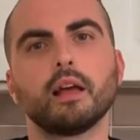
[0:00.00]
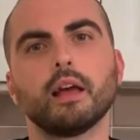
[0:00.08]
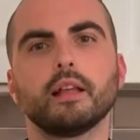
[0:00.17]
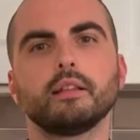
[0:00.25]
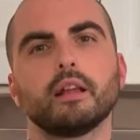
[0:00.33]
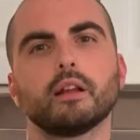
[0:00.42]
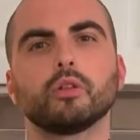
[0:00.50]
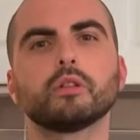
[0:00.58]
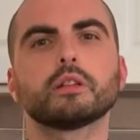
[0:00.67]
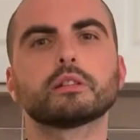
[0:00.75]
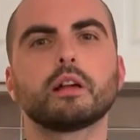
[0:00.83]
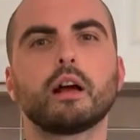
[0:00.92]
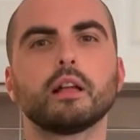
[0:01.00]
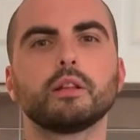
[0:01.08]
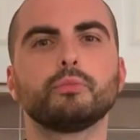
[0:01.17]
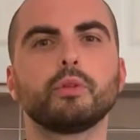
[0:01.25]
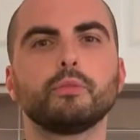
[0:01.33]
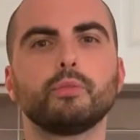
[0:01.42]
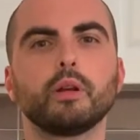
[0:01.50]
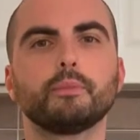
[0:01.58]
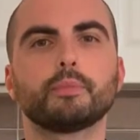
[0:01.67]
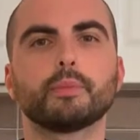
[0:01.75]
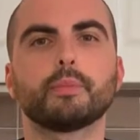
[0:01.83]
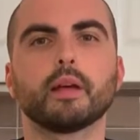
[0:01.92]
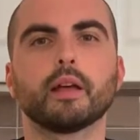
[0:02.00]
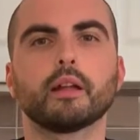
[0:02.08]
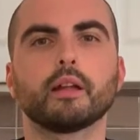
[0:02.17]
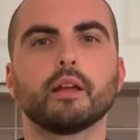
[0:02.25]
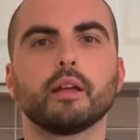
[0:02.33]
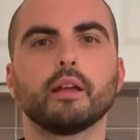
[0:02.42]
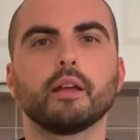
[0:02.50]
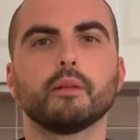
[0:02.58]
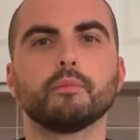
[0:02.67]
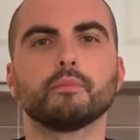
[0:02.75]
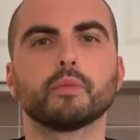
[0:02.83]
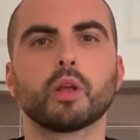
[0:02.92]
and then on the side we will prepare a